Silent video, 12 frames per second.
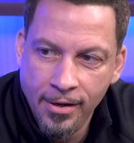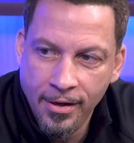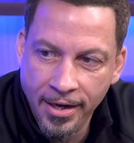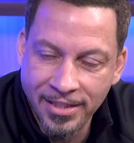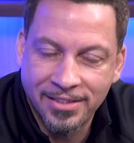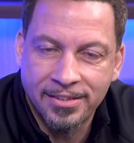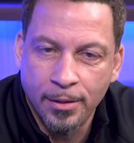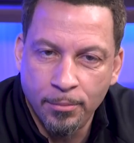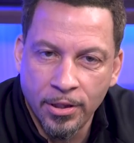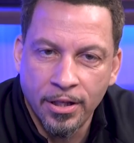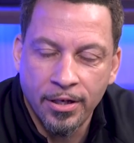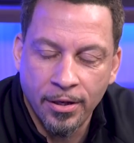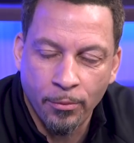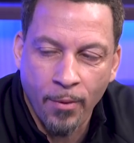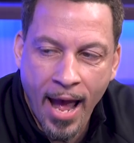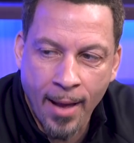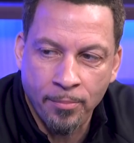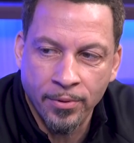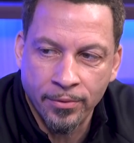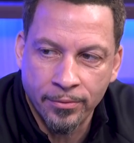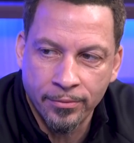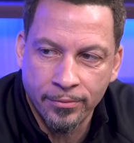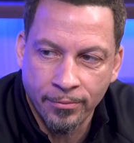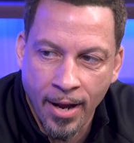It's similar to like rapping,
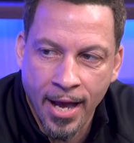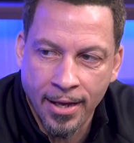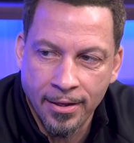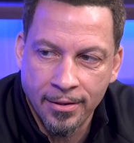right?